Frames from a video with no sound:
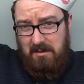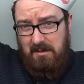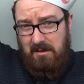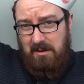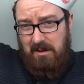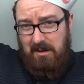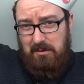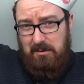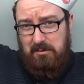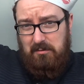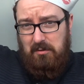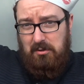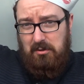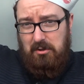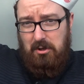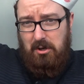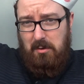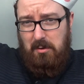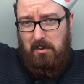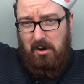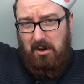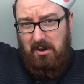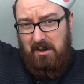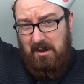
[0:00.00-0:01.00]
How's the
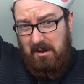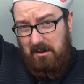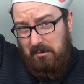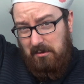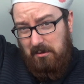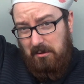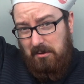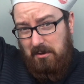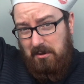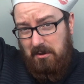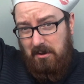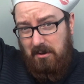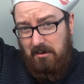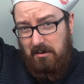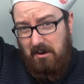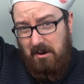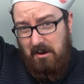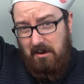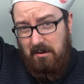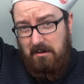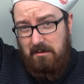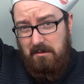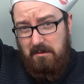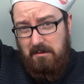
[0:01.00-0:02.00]
door by that look?
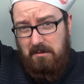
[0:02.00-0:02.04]
Alright.